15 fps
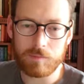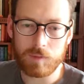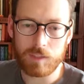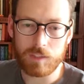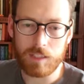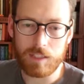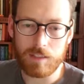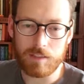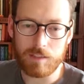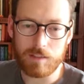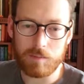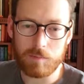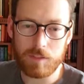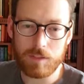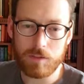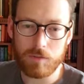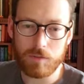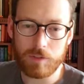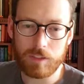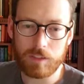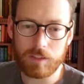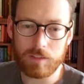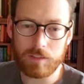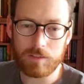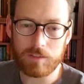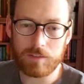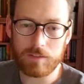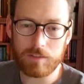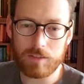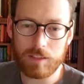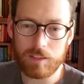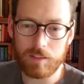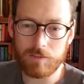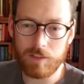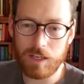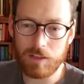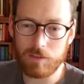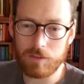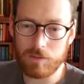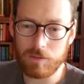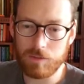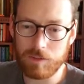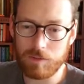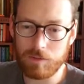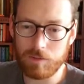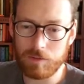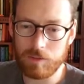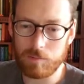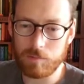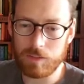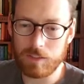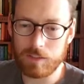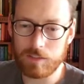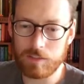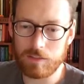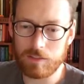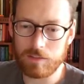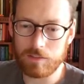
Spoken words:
That is going to be a string, and the value is going to be